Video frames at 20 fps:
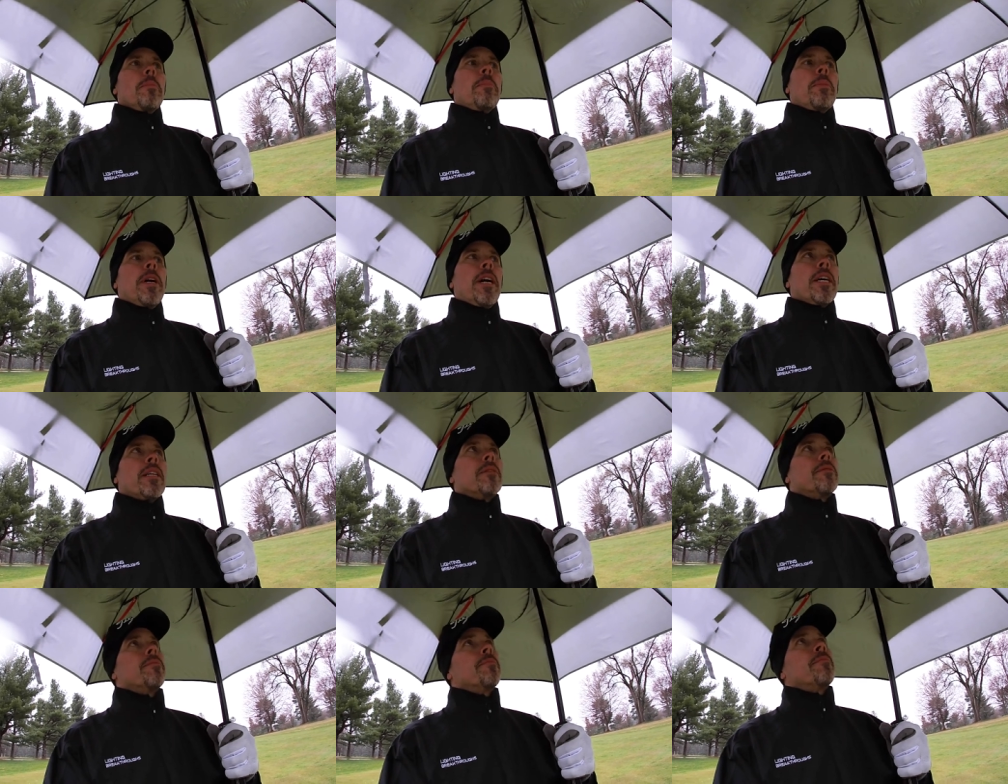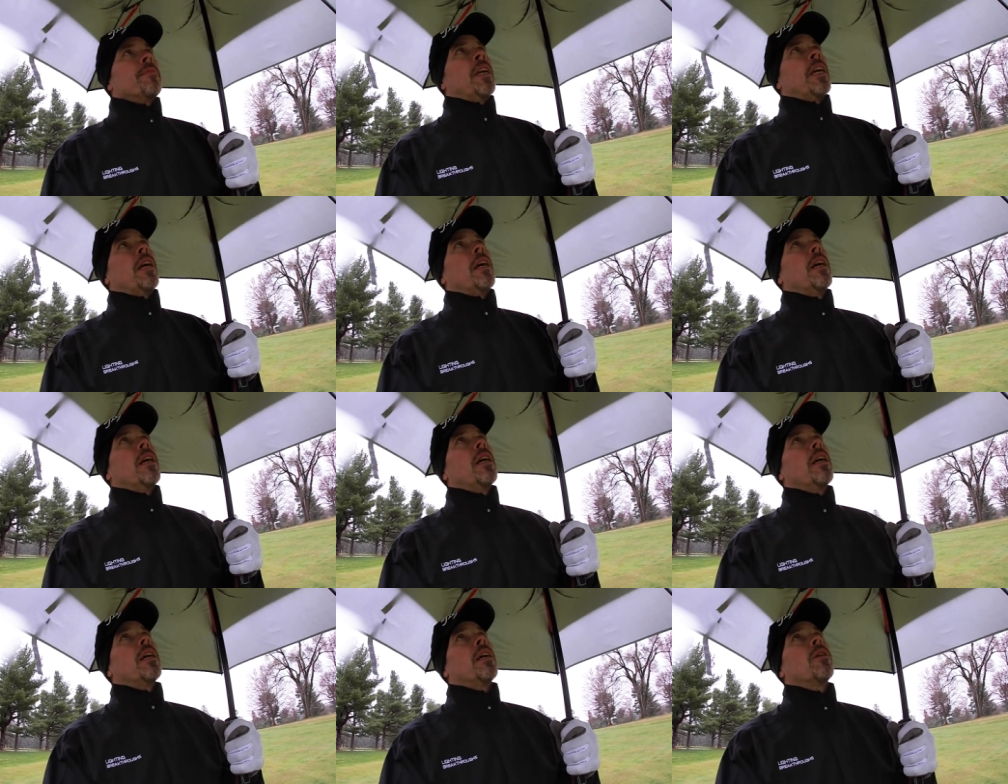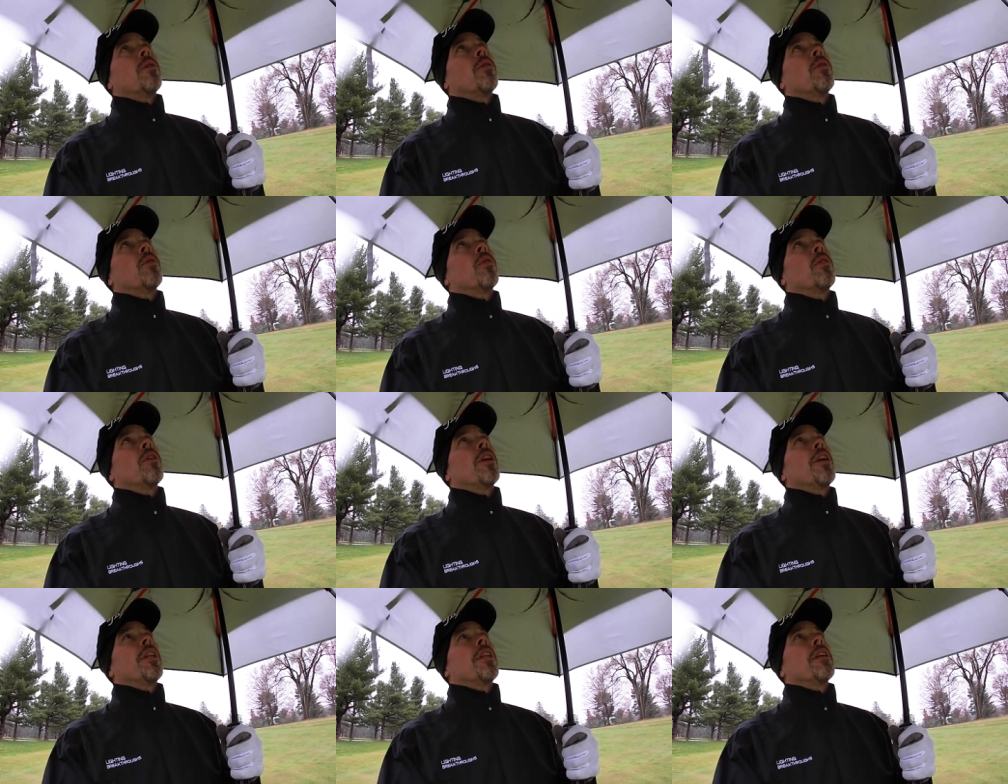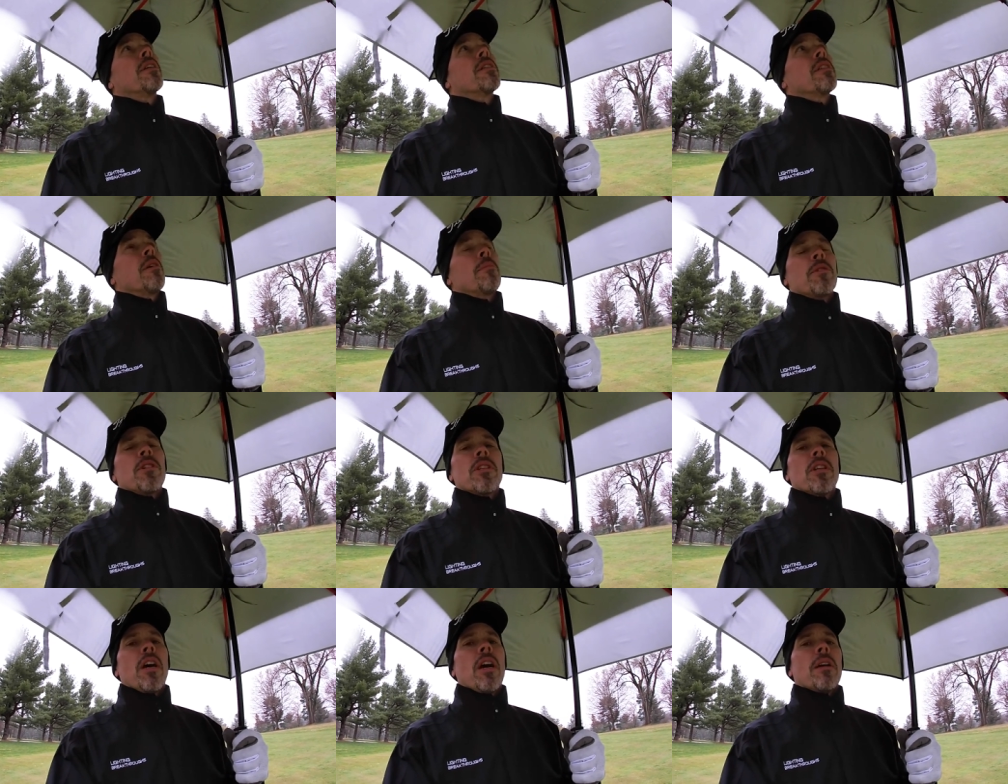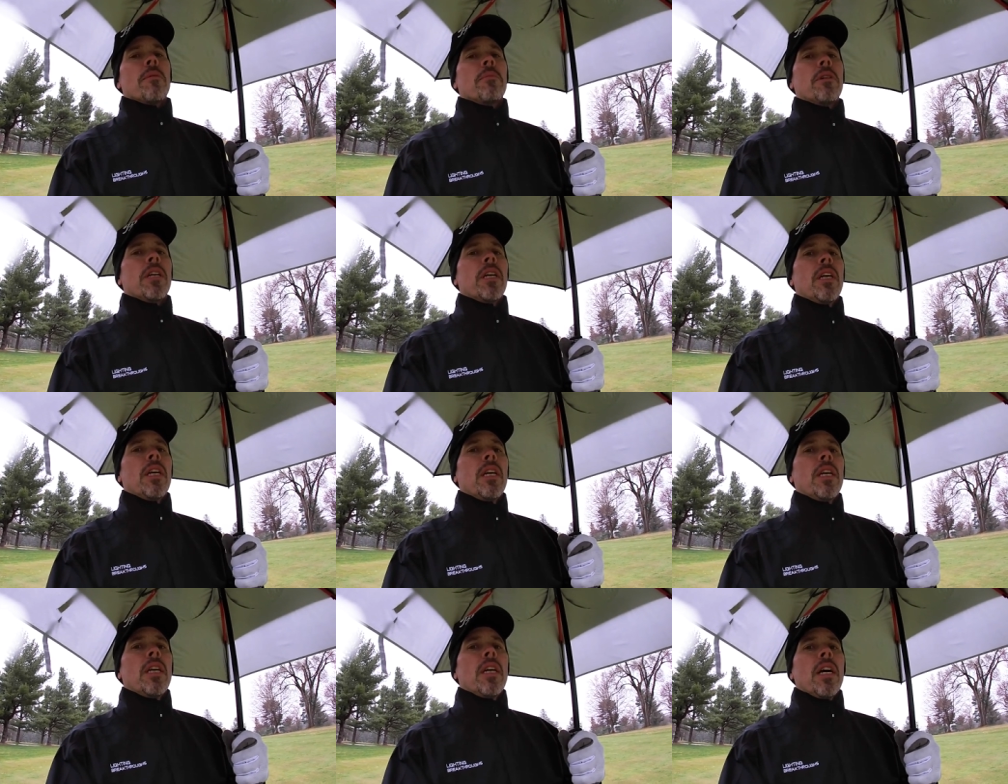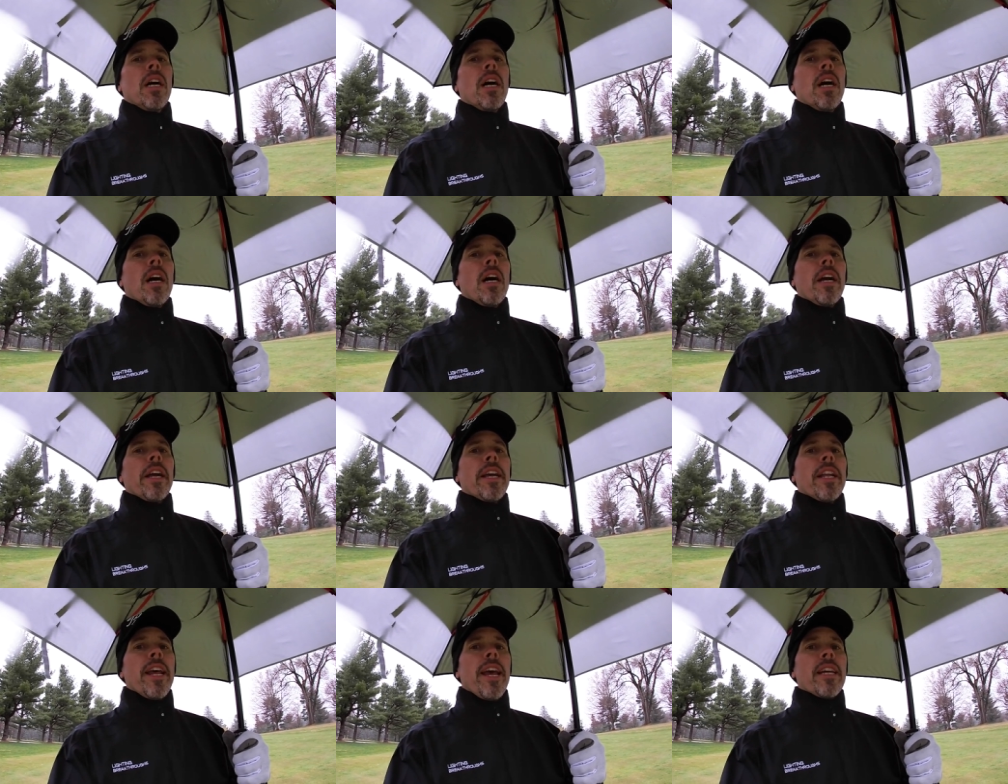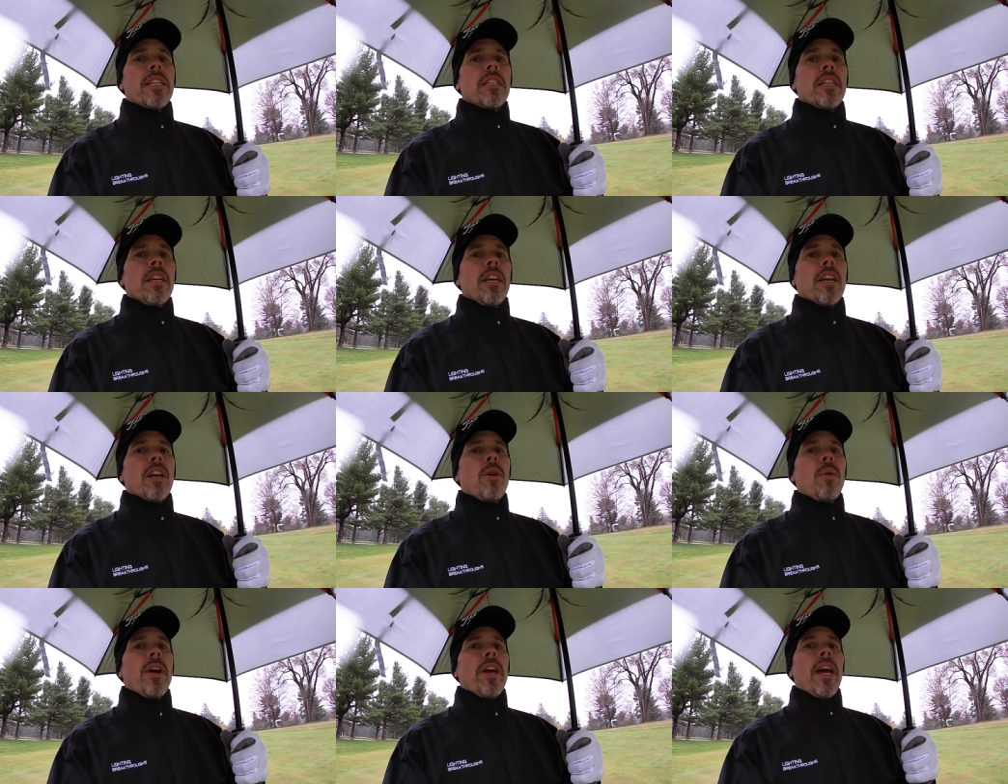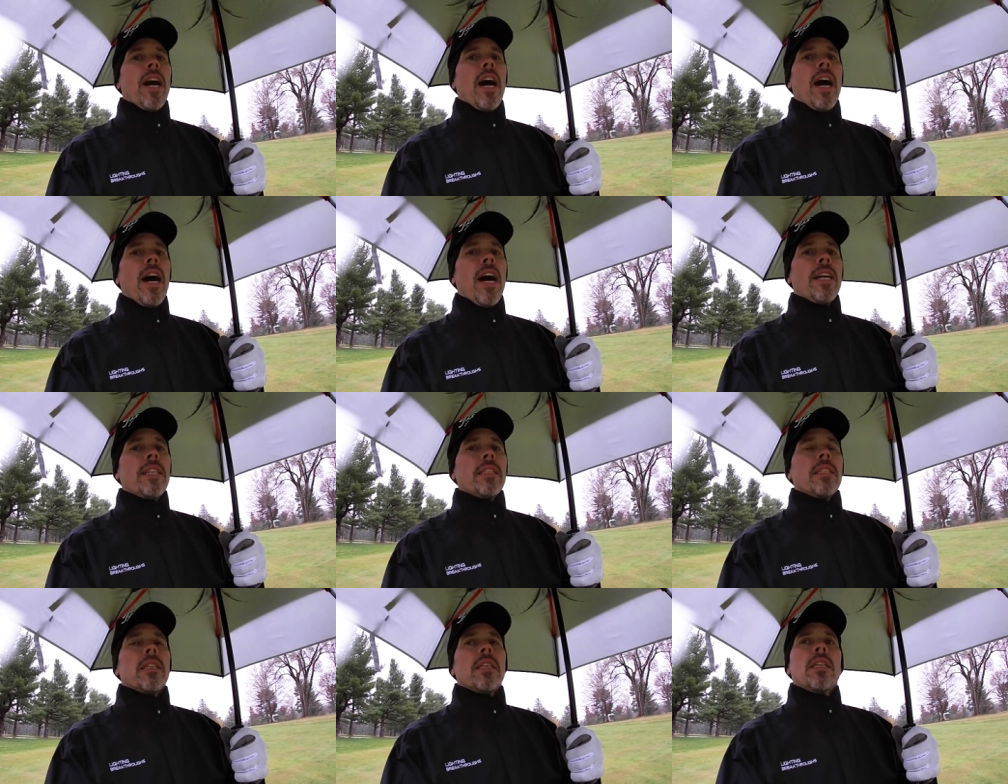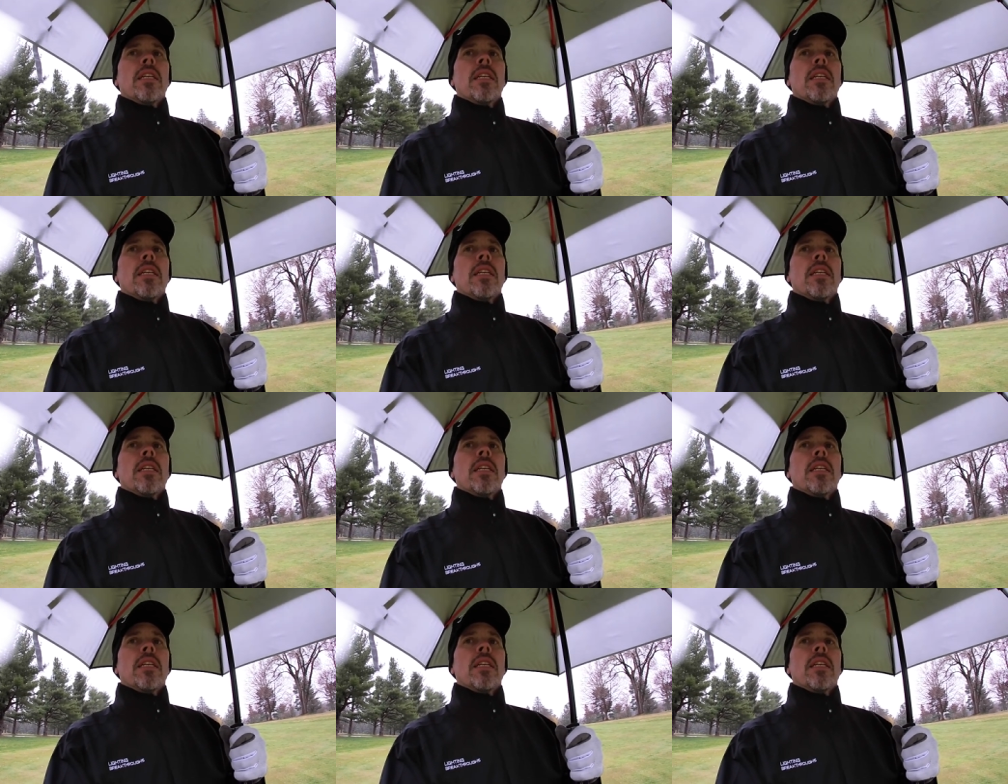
but in the summertime uh, it can actually get quite hot